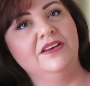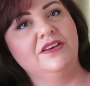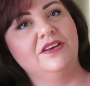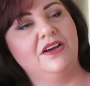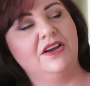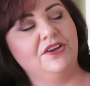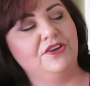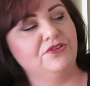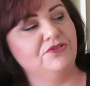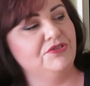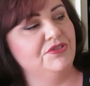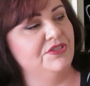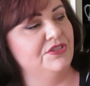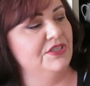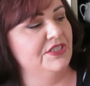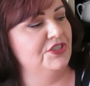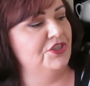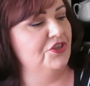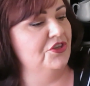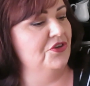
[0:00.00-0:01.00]
Not your
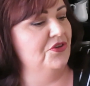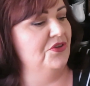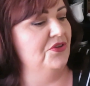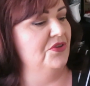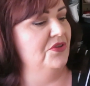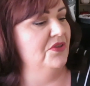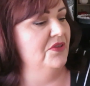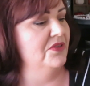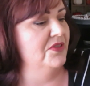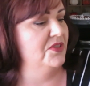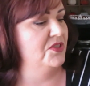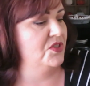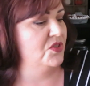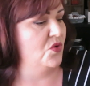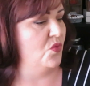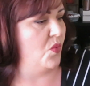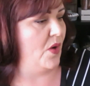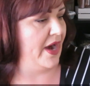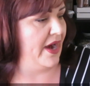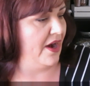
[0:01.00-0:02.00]
traditional
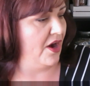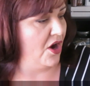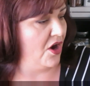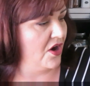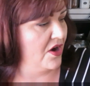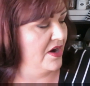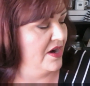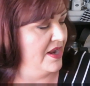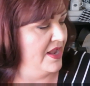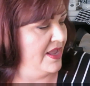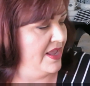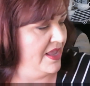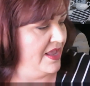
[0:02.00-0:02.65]
square.